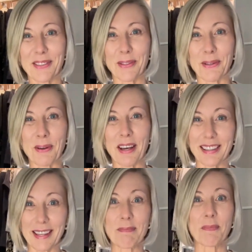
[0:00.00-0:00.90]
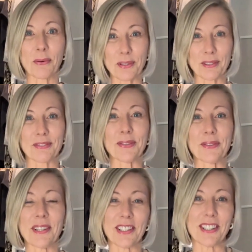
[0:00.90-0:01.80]
So I think most of
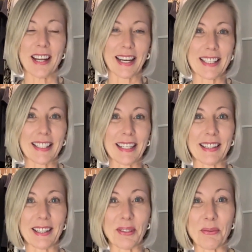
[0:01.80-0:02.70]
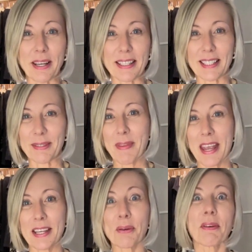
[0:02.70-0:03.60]
you are actually in the US.
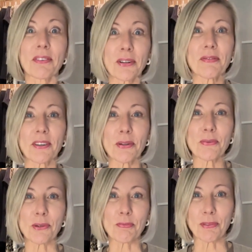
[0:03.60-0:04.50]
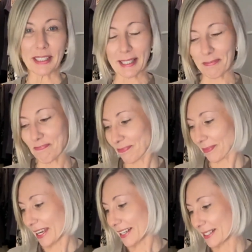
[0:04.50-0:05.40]
So a very warm welcome.
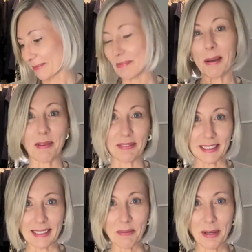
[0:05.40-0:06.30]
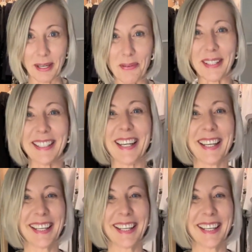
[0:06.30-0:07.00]
I'm Evelina, by the way.